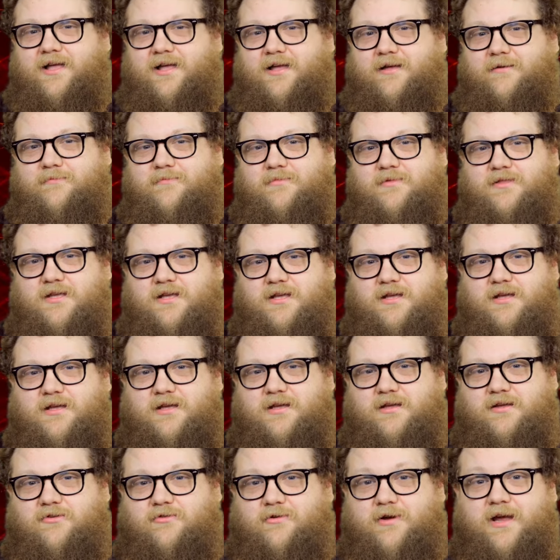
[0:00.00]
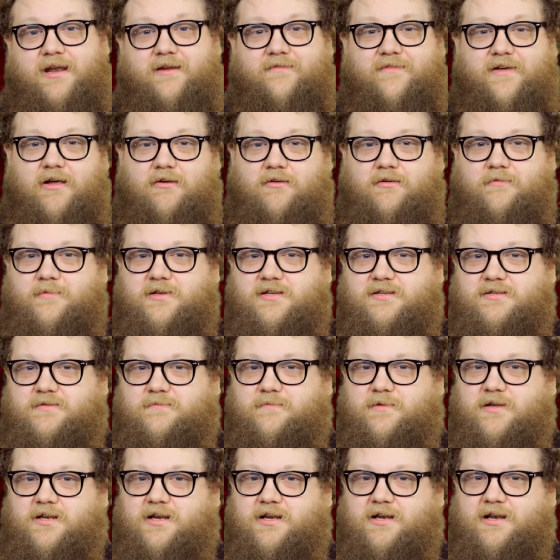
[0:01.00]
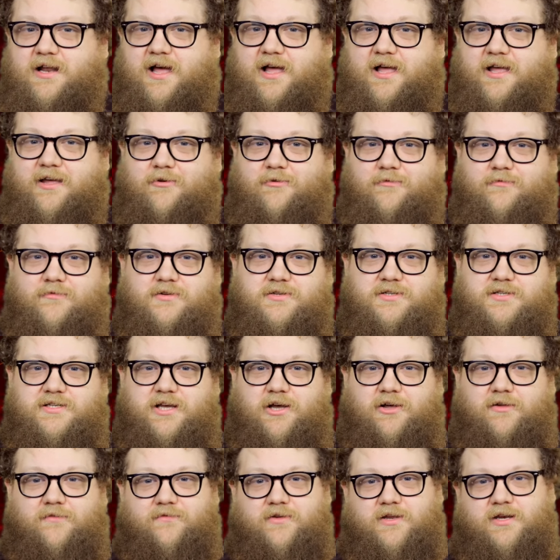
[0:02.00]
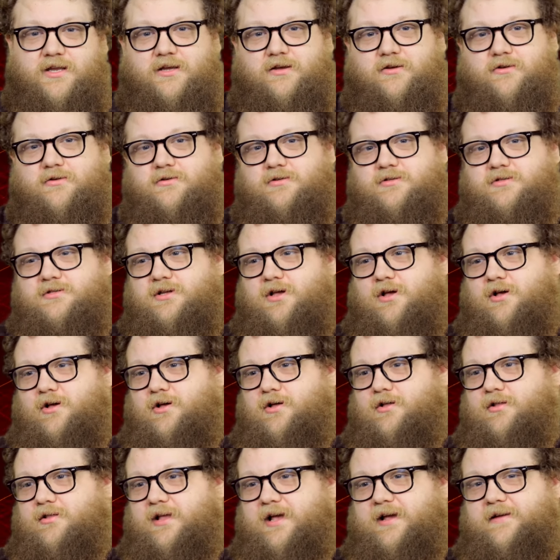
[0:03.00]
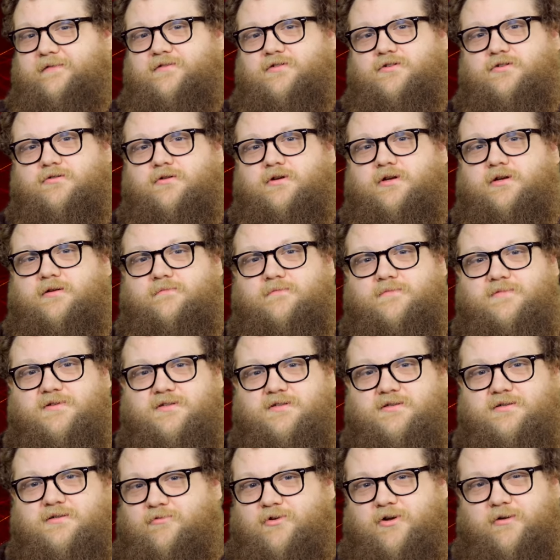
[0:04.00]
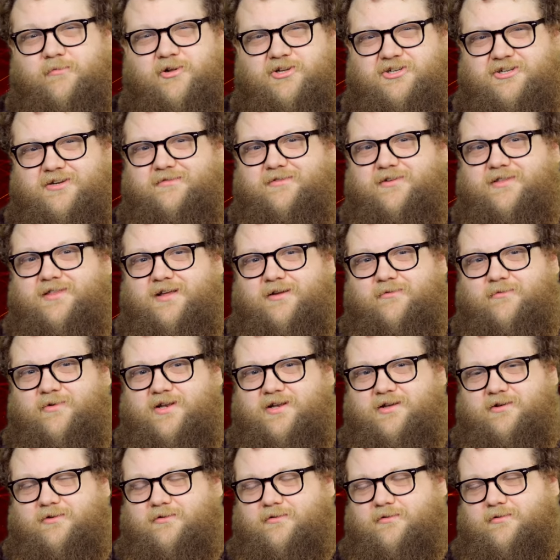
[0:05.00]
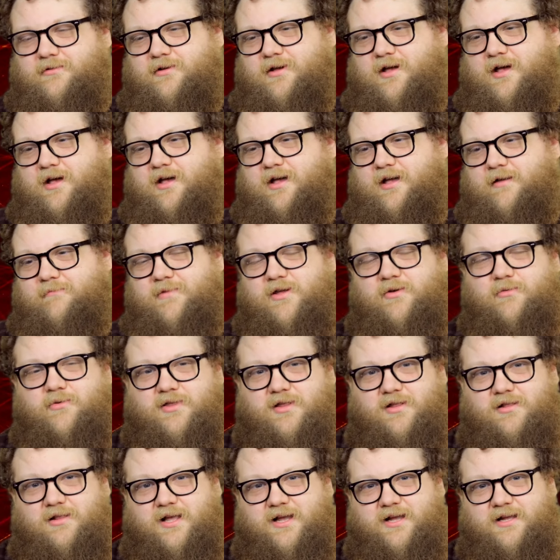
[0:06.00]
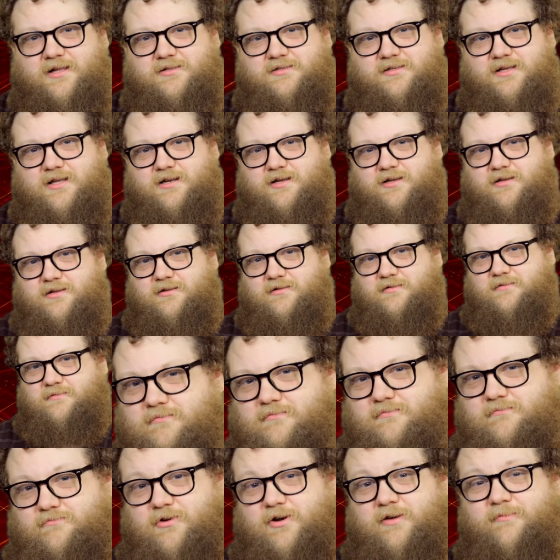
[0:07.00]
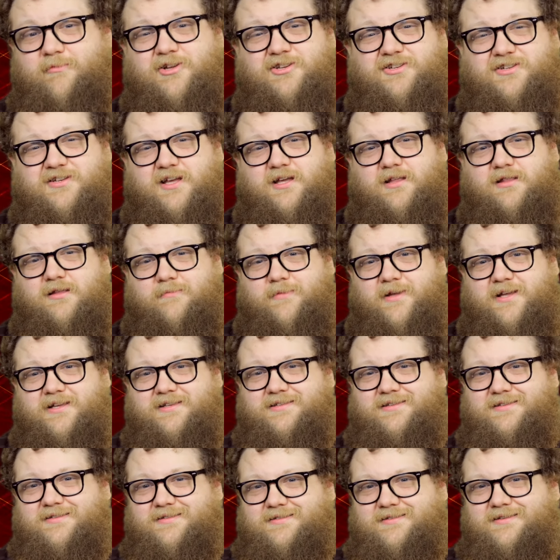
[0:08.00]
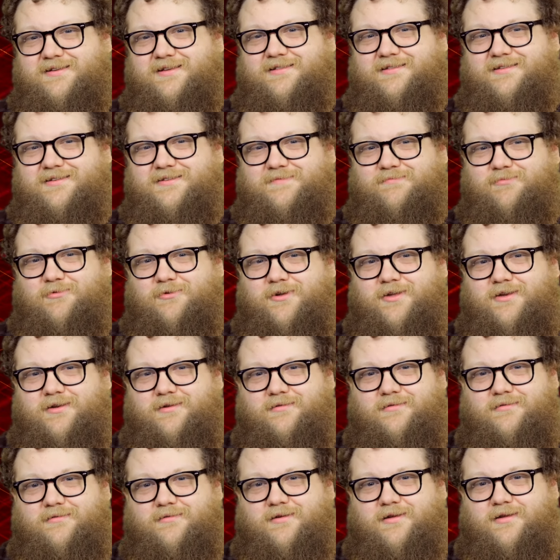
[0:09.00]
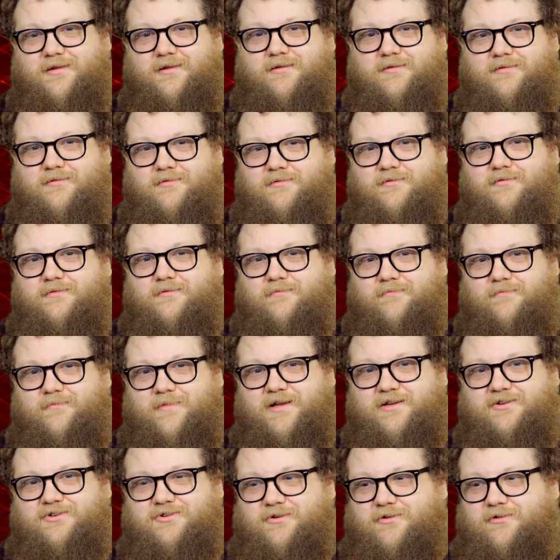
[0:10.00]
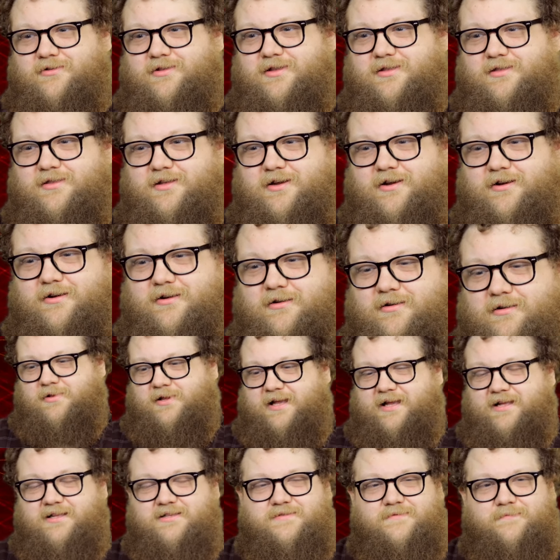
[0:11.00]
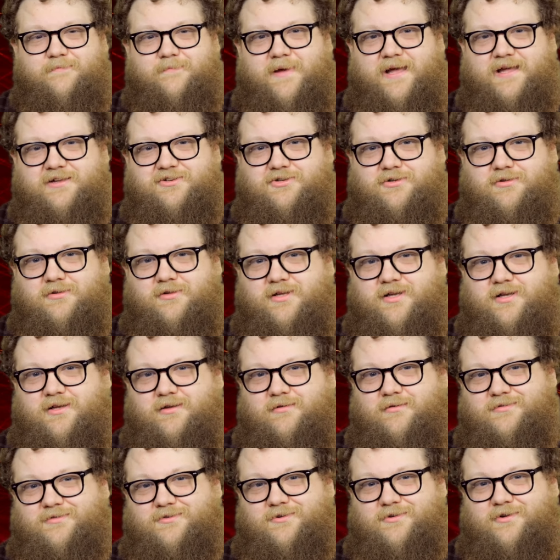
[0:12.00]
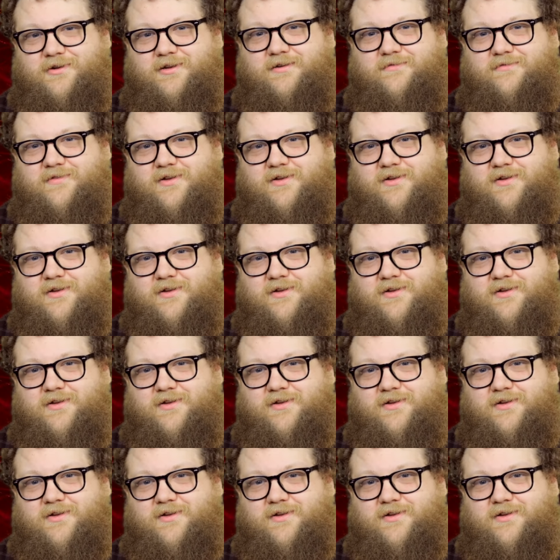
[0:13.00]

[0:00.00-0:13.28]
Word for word: am the creative alchemist, meaning I oversee all videos, all live streams, pretty much everything we do. Uh, I meet with clients on a pretty much daily basis at this point make sure that their plans magically turn into